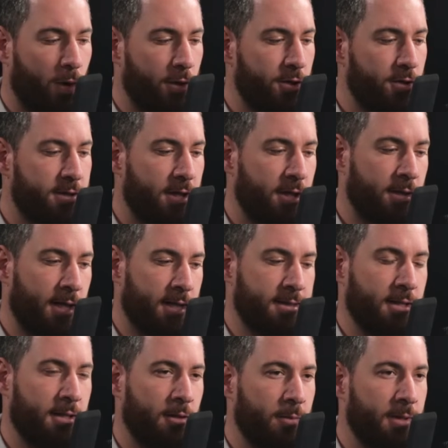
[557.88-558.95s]
Why don't you tell us a
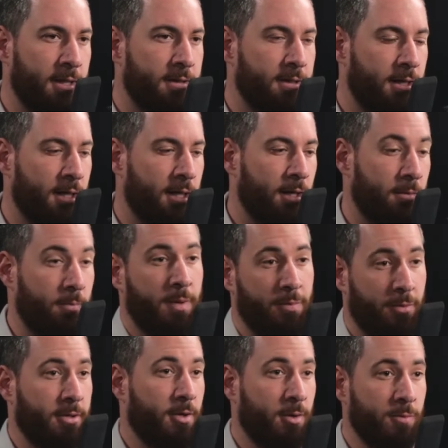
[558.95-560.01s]
little bit, uh,
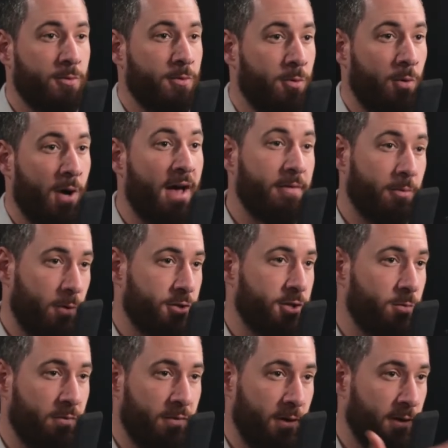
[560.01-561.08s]
people at home who haven't watched the
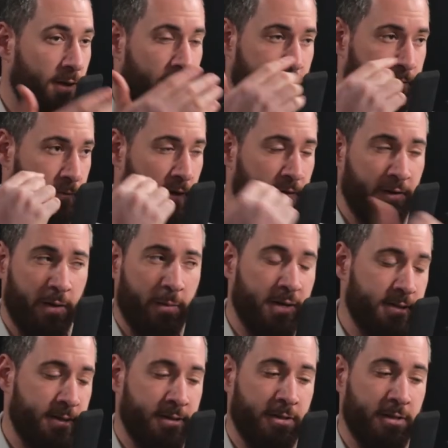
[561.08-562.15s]
movie, if, if
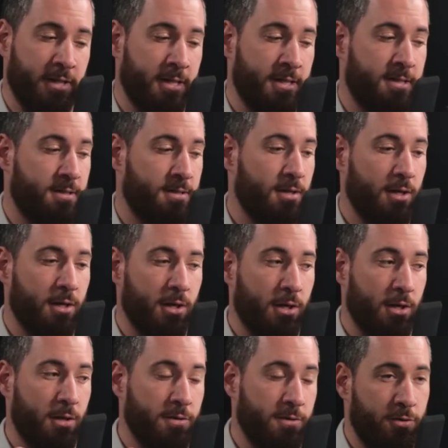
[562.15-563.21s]
anybody's listening to this,
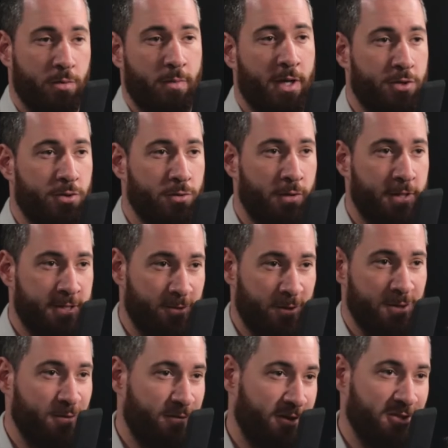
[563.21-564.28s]
do make sure as soon
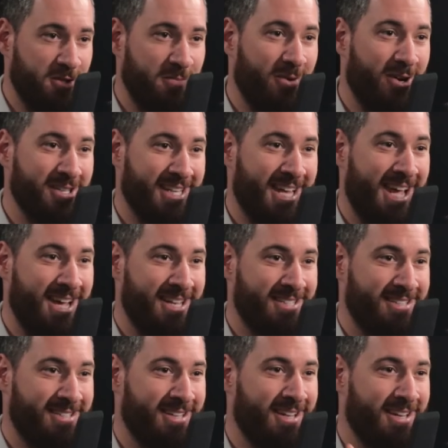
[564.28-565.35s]
as you finish this
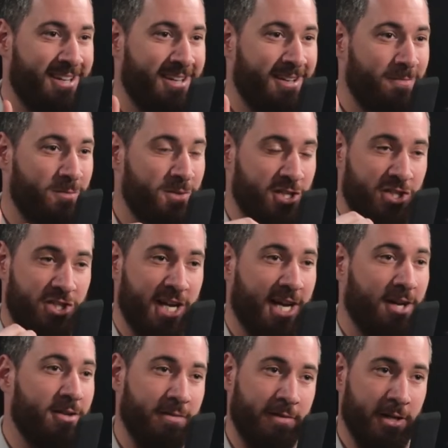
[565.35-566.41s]
podcast, uh, just check
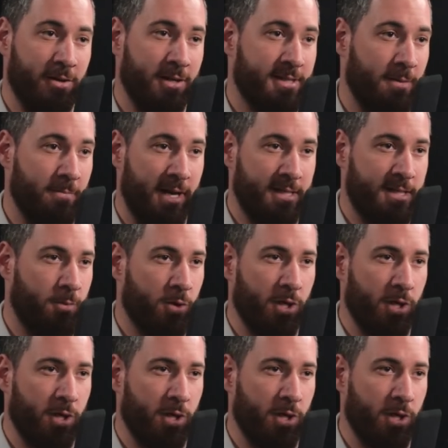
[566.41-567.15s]
out the video. It's amazing.